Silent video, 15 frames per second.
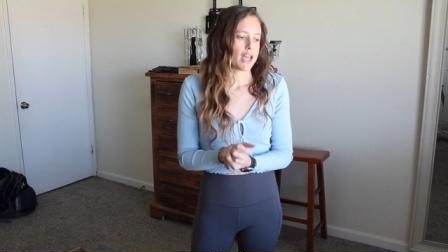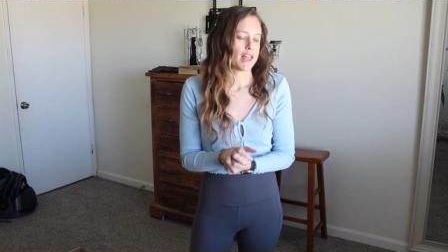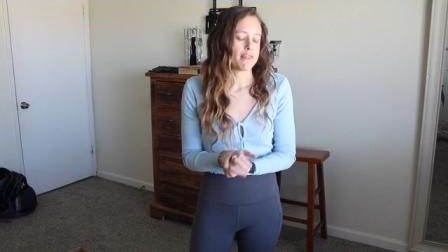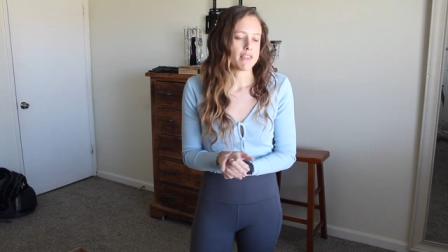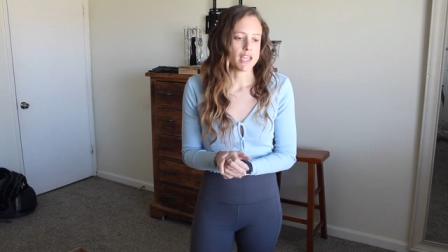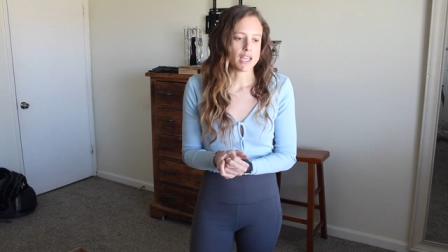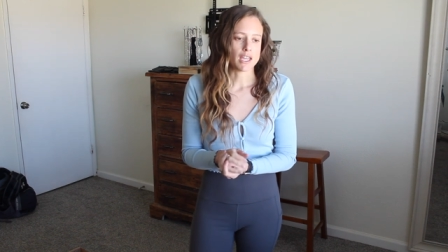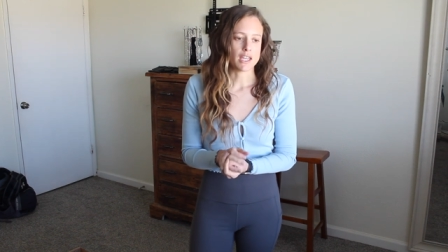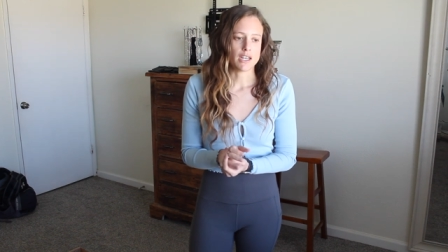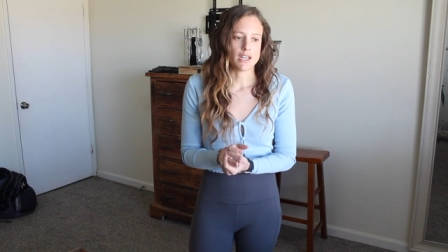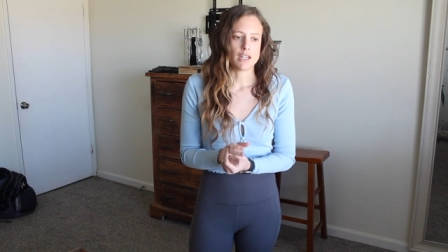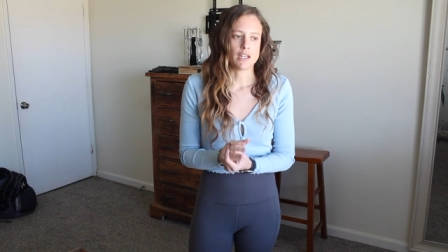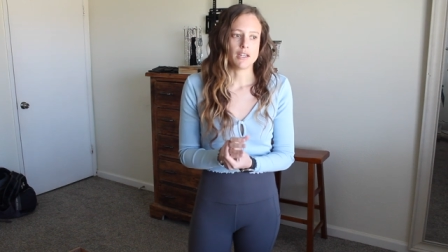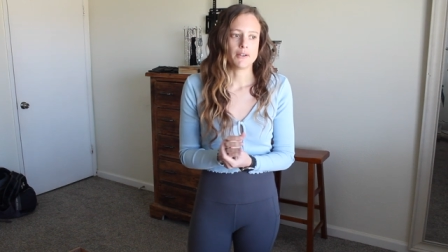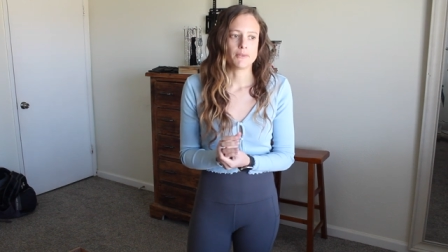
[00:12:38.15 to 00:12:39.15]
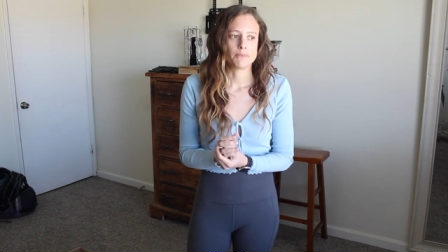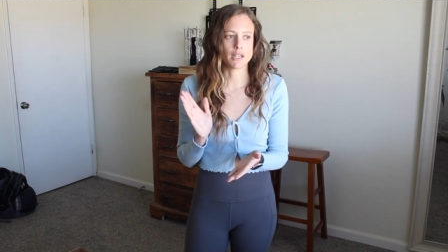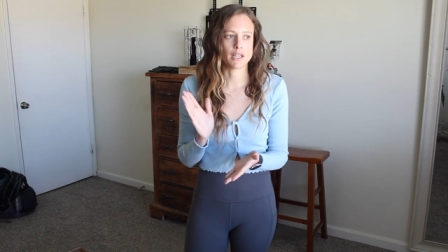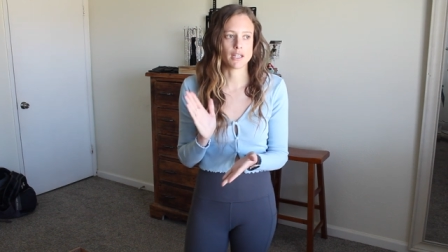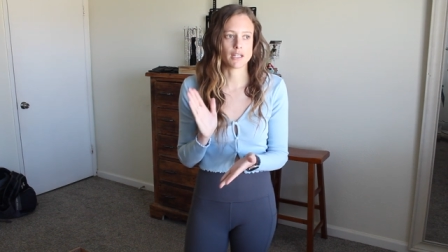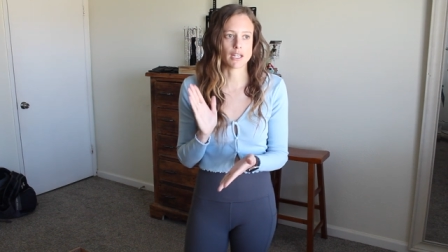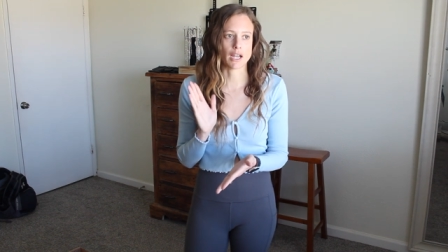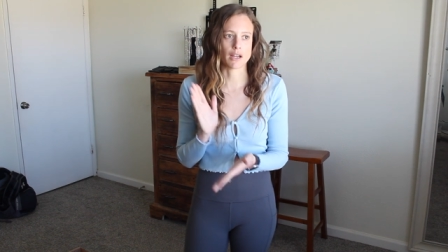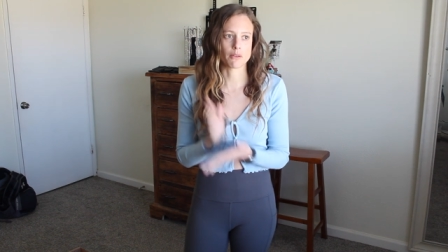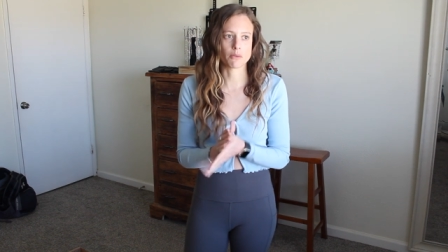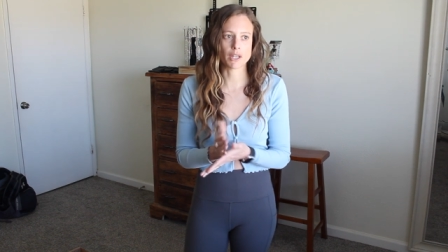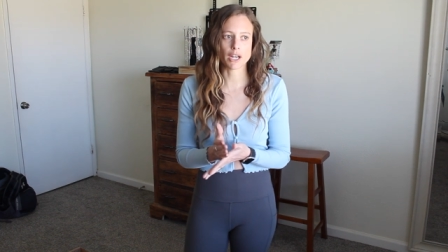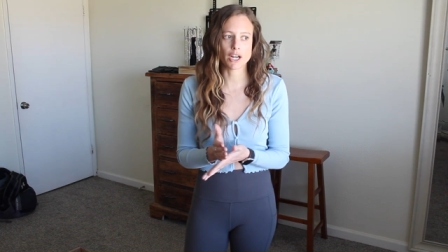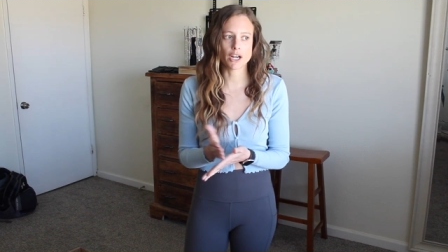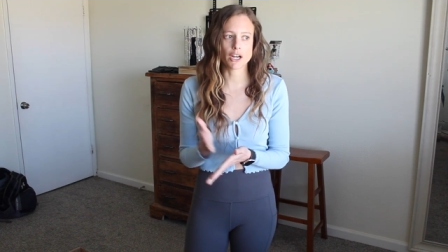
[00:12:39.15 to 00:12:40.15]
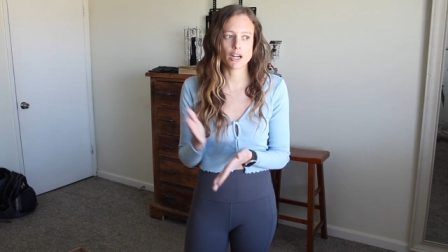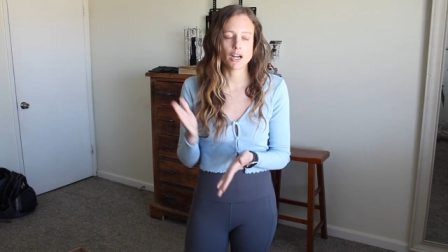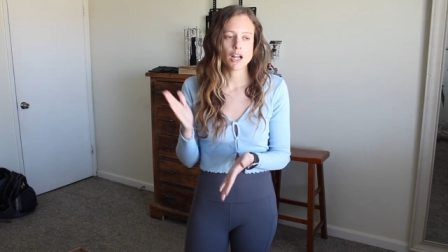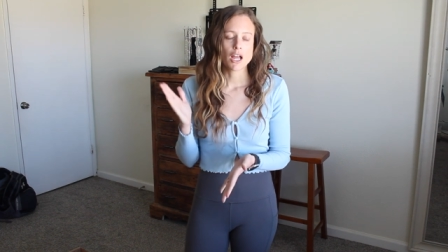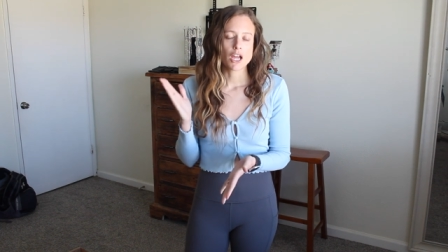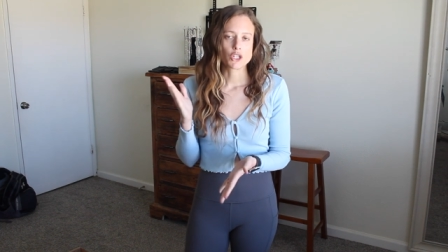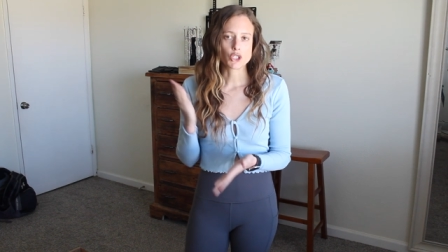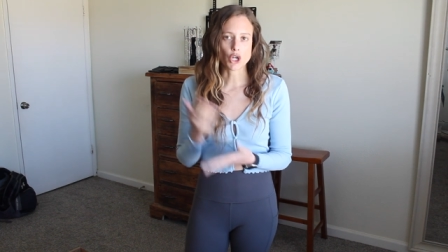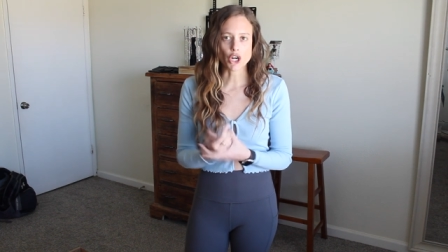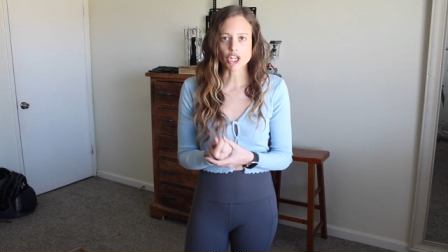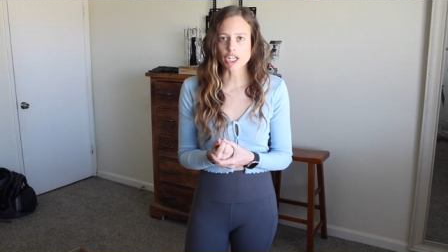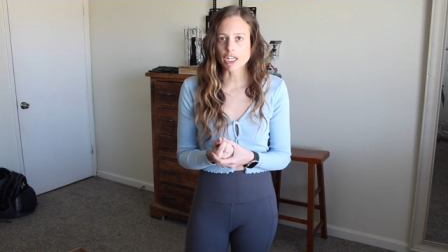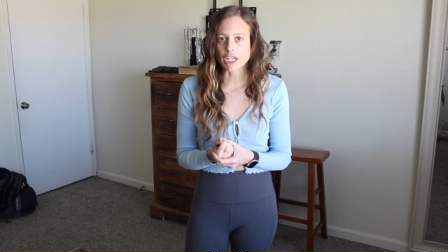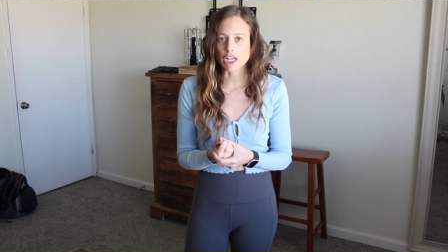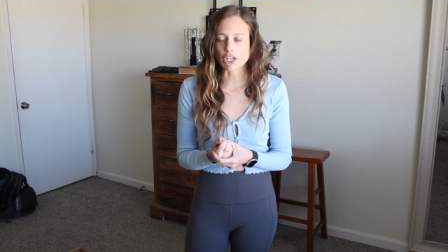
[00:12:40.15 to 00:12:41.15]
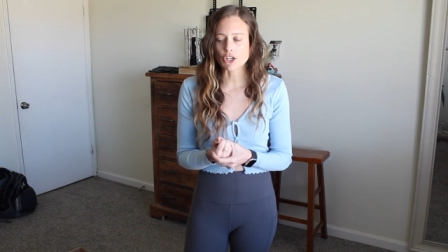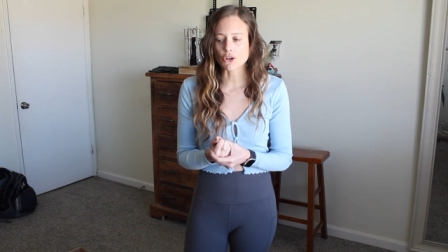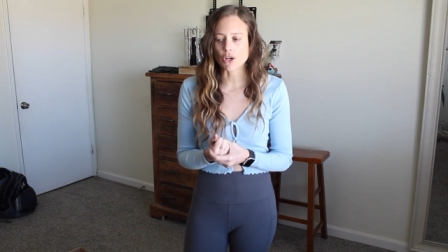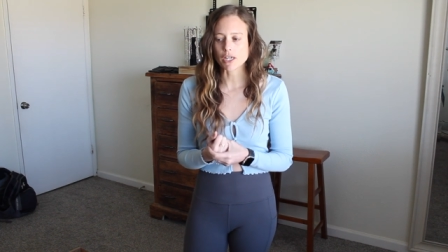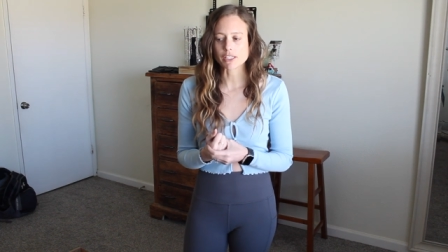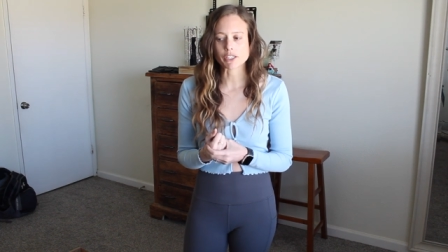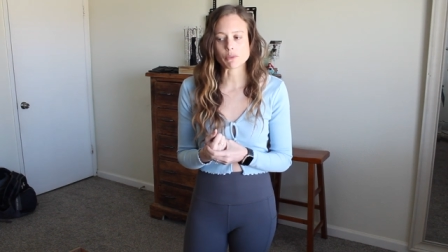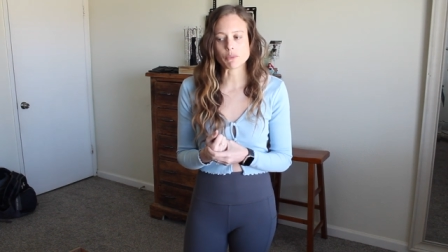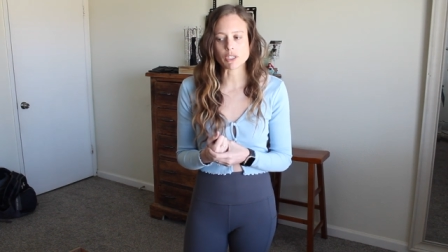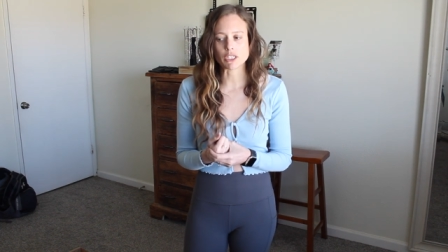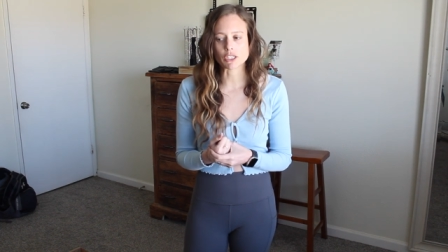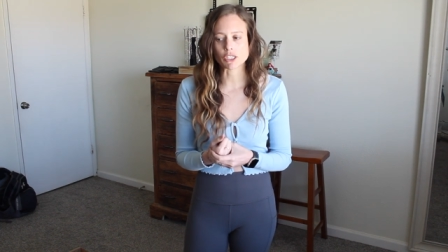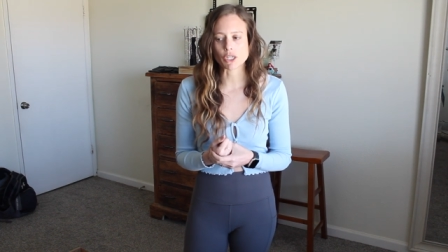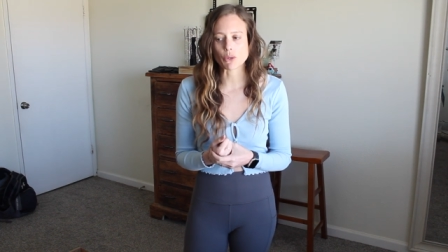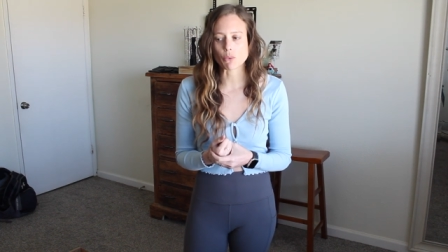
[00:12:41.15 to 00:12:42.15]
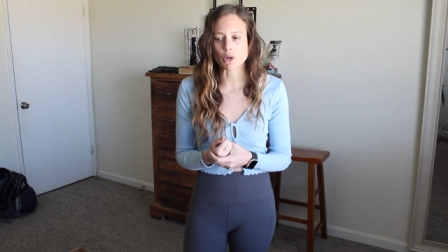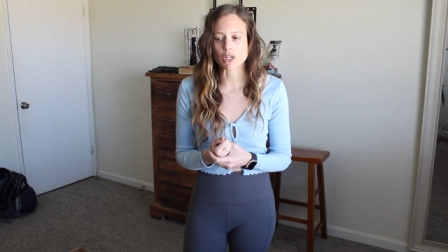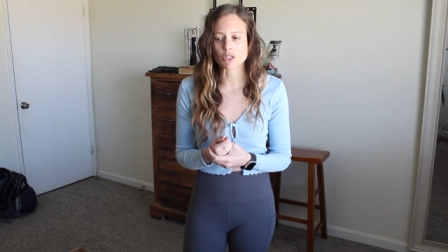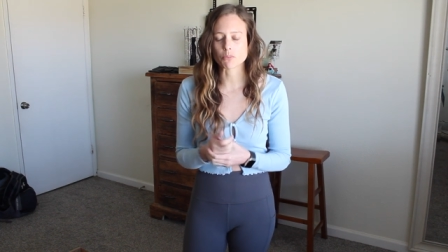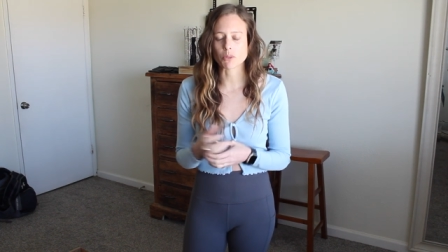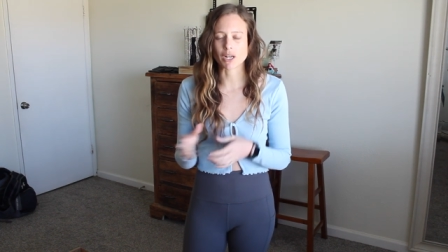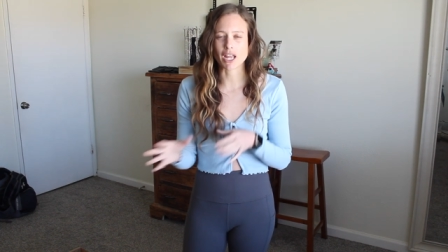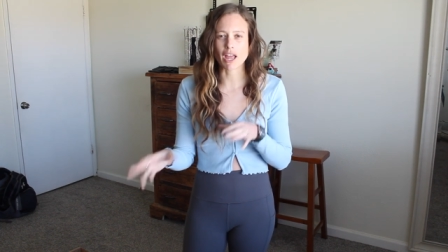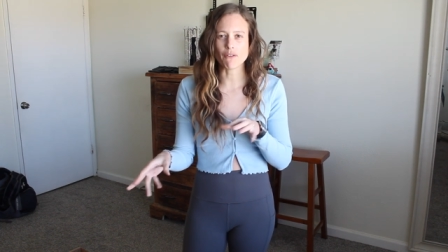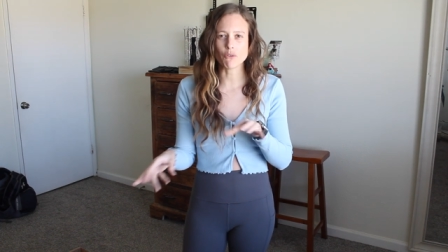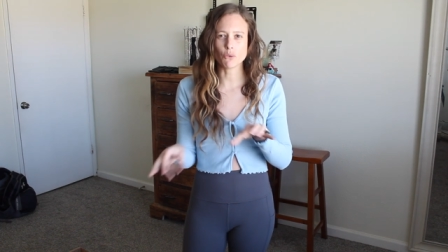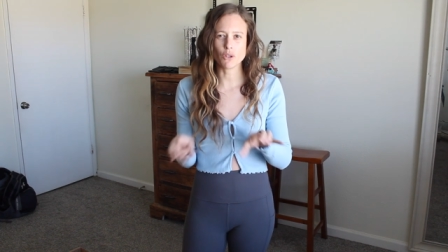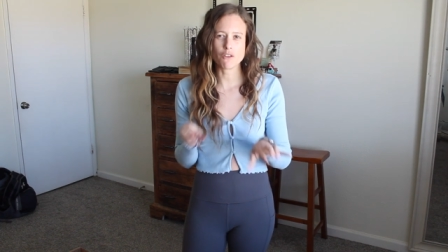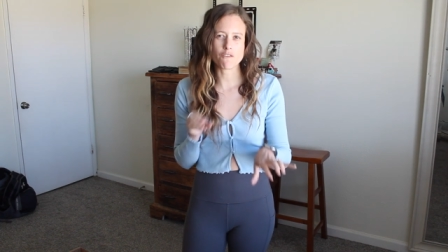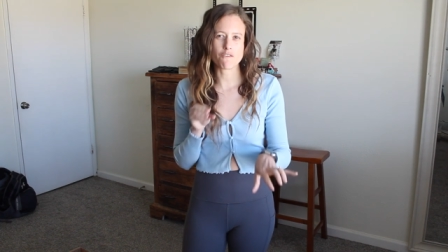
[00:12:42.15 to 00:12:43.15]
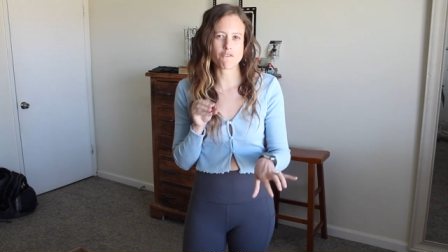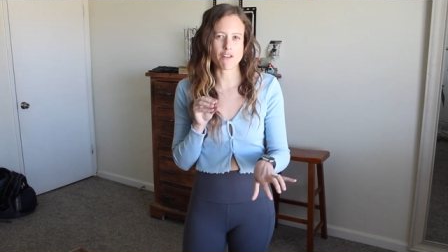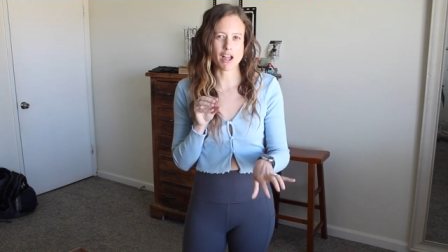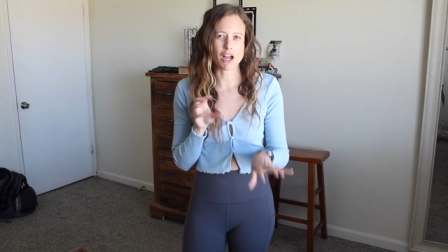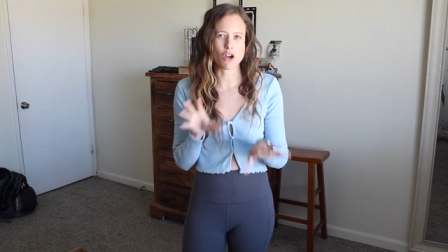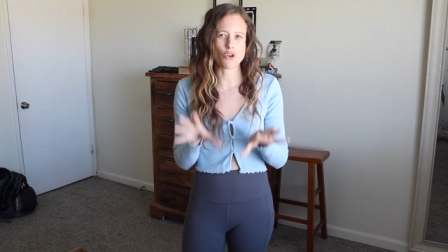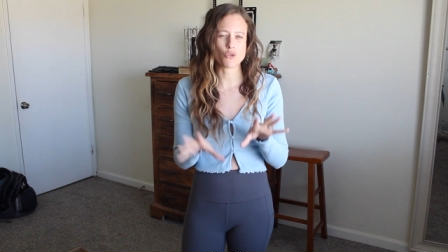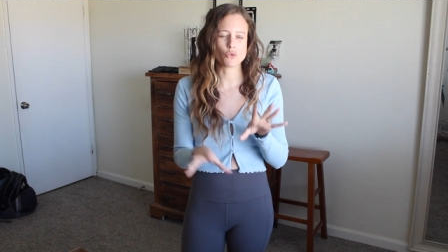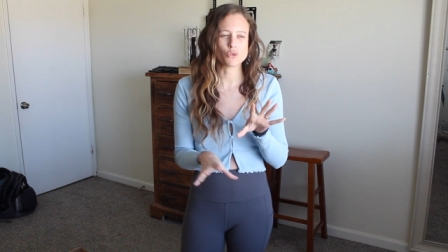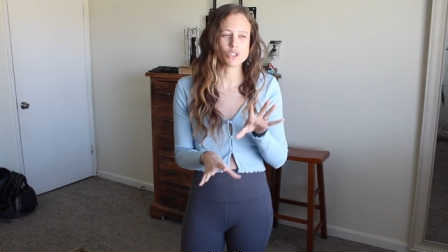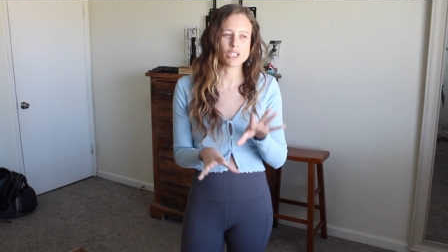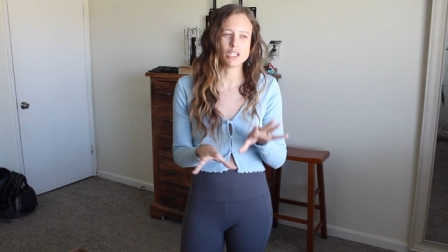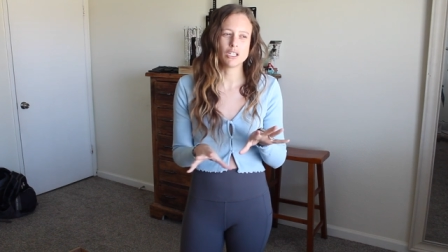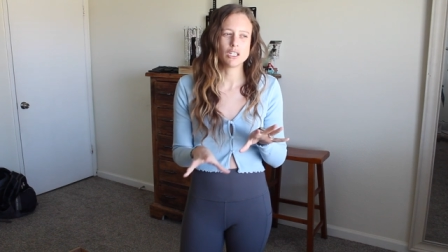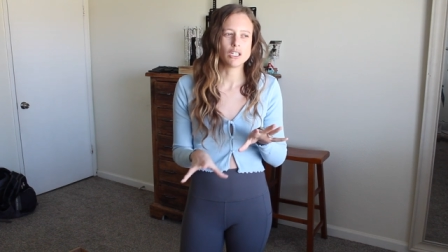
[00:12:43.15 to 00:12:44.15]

And then, yeah, there. Target I know has some decent ones, but I haven't really found